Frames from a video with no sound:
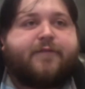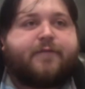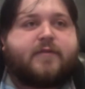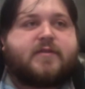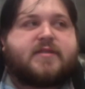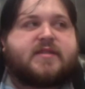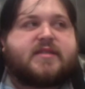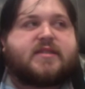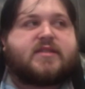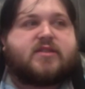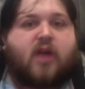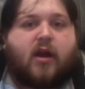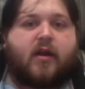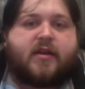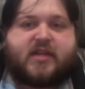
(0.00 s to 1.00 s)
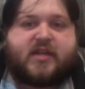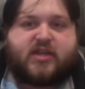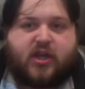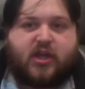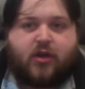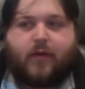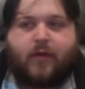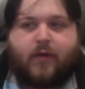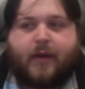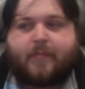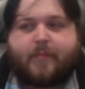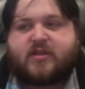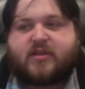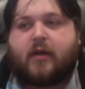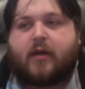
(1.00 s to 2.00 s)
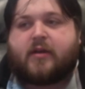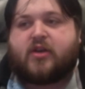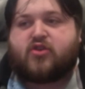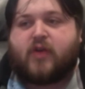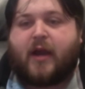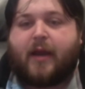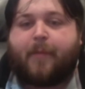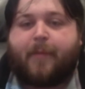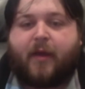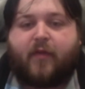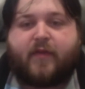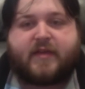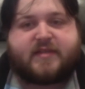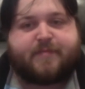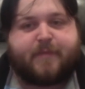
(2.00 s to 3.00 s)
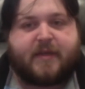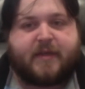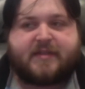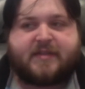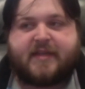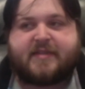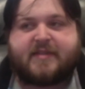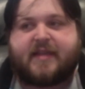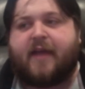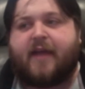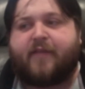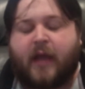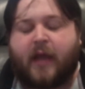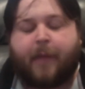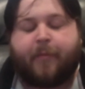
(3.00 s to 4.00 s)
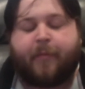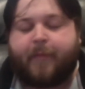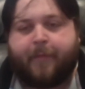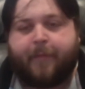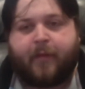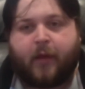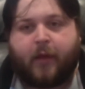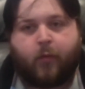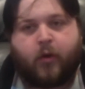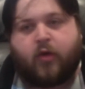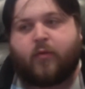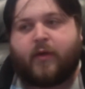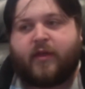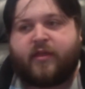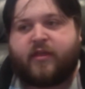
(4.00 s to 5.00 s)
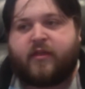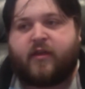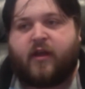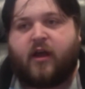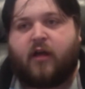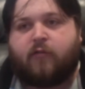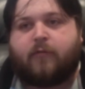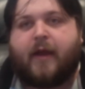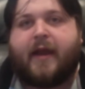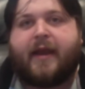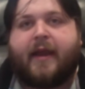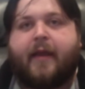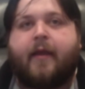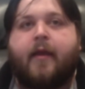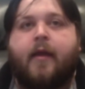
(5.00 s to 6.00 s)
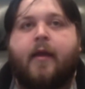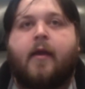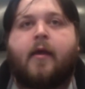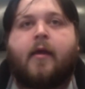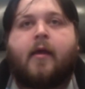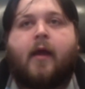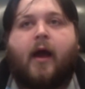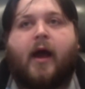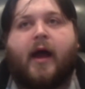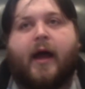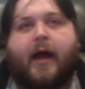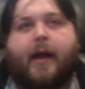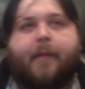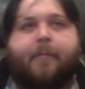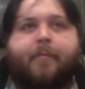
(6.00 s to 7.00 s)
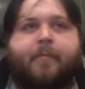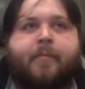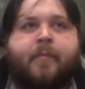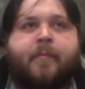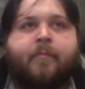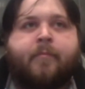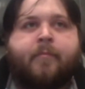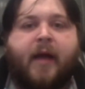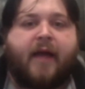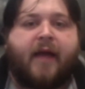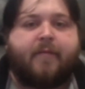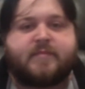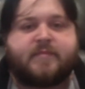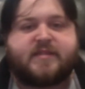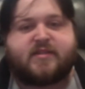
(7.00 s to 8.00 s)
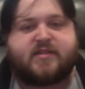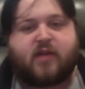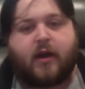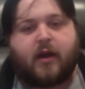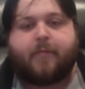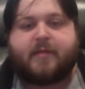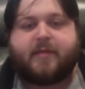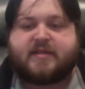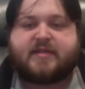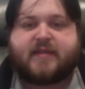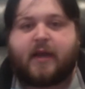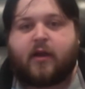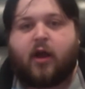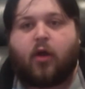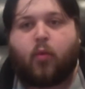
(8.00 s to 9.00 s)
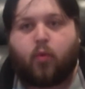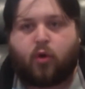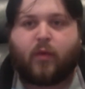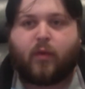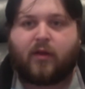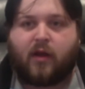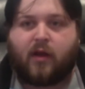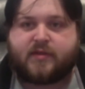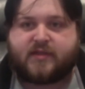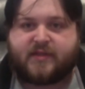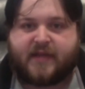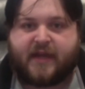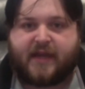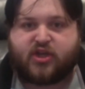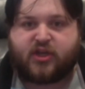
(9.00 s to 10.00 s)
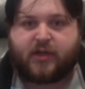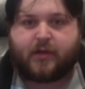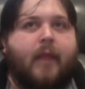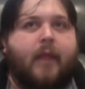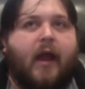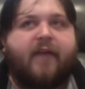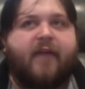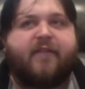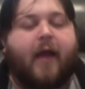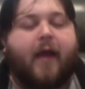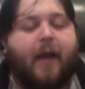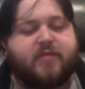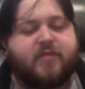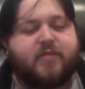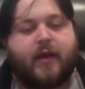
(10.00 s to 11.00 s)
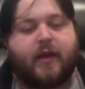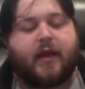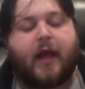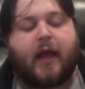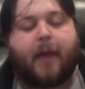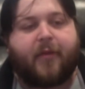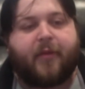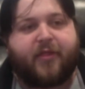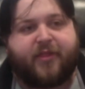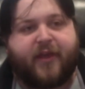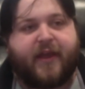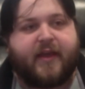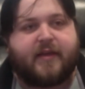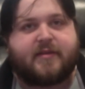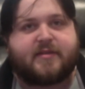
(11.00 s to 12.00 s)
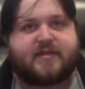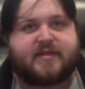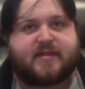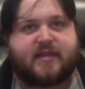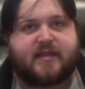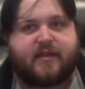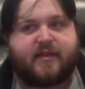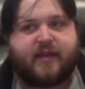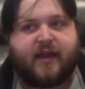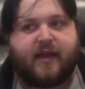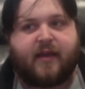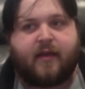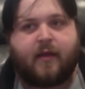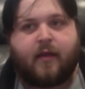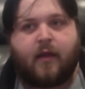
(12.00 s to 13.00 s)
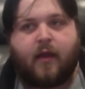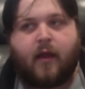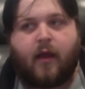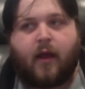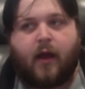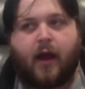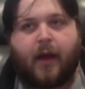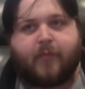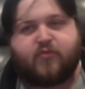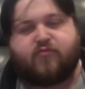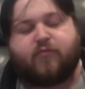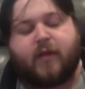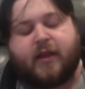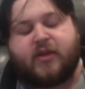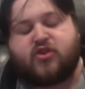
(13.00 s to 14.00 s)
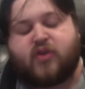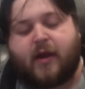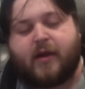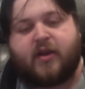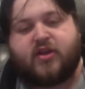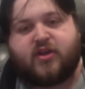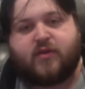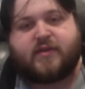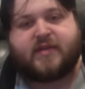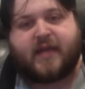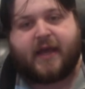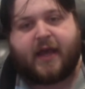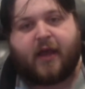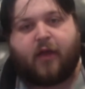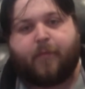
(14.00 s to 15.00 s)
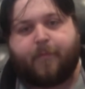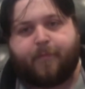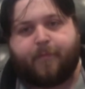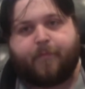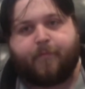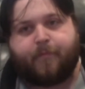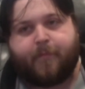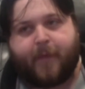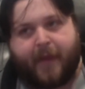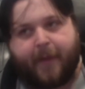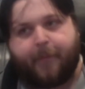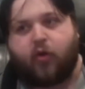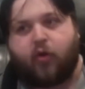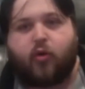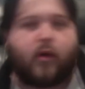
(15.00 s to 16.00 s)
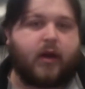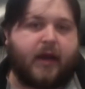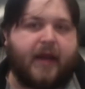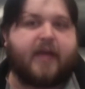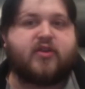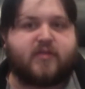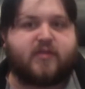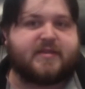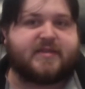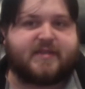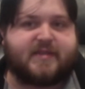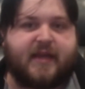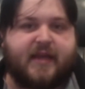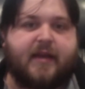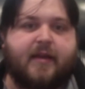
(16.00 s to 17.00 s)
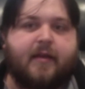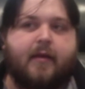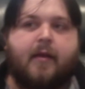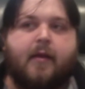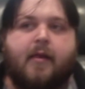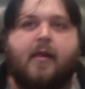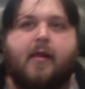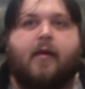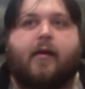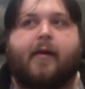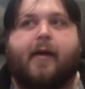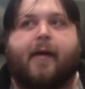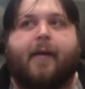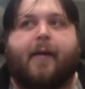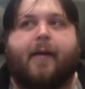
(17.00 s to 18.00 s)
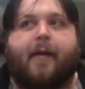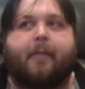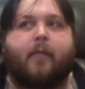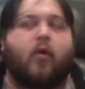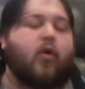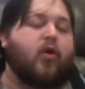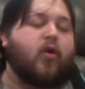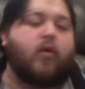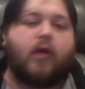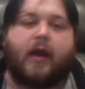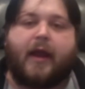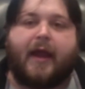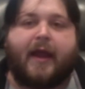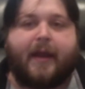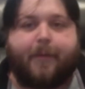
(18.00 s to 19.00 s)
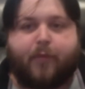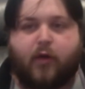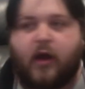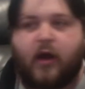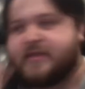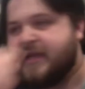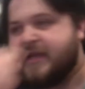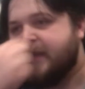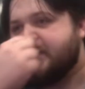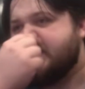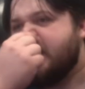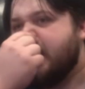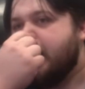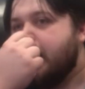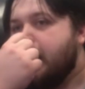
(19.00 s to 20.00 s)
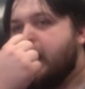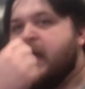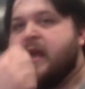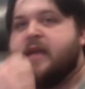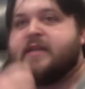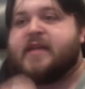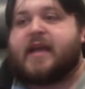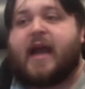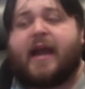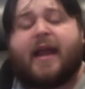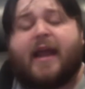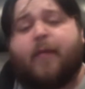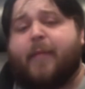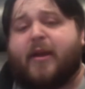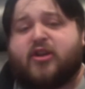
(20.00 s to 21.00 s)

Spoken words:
started to do, and I'm starting to try to build this business, I have a couple people I work with already, but I'm starting a business I call Consultation. I'm doing a couple things that I'm really trying to do to help people who are interested or who are at any process to kind of help make